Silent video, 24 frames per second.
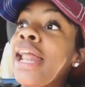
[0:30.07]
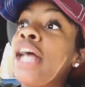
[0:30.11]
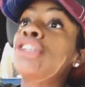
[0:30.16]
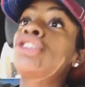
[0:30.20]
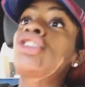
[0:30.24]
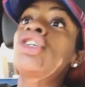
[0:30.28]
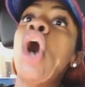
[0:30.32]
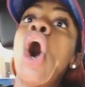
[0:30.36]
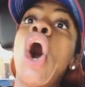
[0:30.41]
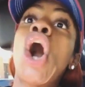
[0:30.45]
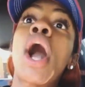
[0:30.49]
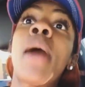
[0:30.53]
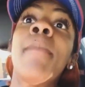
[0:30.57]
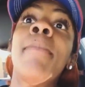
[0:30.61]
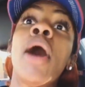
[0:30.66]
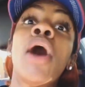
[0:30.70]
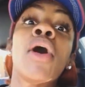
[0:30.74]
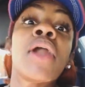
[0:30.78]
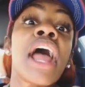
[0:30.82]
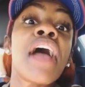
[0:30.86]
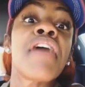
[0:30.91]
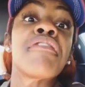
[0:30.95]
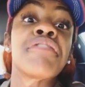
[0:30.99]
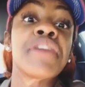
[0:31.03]
Man, I talk
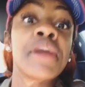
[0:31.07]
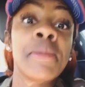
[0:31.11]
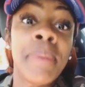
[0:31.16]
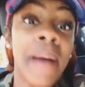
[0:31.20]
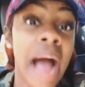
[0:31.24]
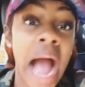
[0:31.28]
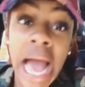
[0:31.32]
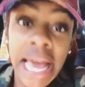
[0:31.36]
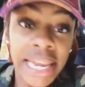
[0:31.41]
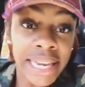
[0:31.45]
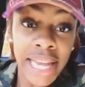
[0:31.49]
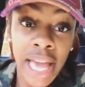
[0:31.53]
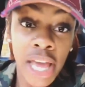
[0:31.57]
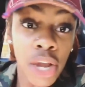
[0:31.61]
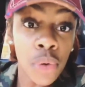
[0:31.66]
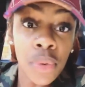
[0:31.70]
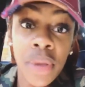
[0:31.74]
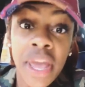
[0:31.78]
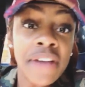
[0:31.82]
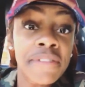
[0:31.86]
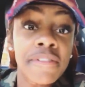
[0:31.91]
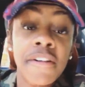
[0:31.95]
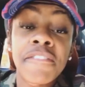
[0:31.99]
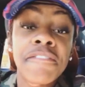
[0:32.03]
about everybody. I
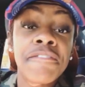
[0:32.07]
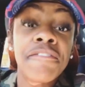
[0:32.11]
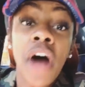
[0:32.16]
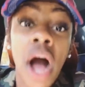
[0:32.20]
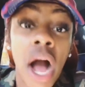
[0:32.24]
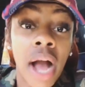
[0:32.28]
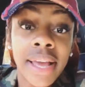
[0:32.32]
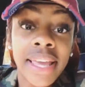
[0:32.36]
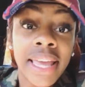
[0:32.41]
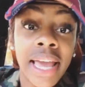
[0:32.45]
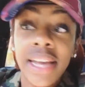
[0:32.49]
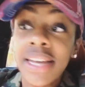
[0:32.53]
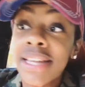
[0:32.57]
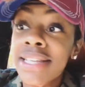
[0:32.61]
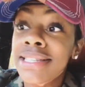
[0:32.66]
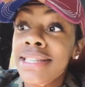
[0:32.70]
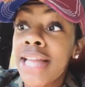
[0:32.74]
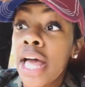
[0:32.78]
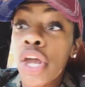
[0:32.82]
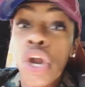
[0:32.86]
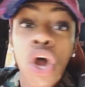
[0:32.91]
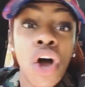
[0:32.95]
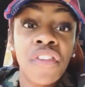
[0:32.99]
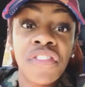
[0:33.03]
don't give a fuck.
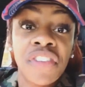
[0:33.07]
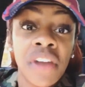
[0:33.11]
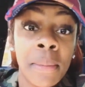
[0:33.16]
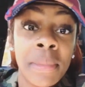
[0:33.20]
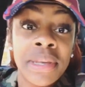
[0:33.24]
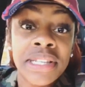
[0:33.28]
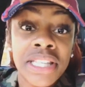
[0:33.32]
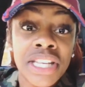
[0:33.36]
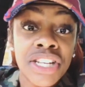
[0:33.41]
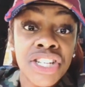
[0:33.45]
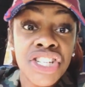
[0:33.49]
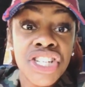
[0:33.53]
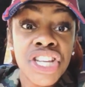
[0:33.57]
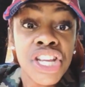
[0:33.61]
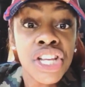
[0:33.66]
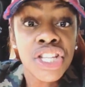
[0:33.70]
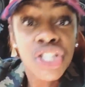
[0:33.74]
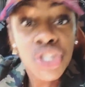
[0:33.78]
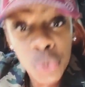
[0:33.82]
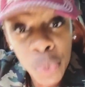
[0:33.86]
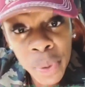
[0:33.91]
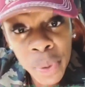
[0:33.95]
Kelly's not off limits because she a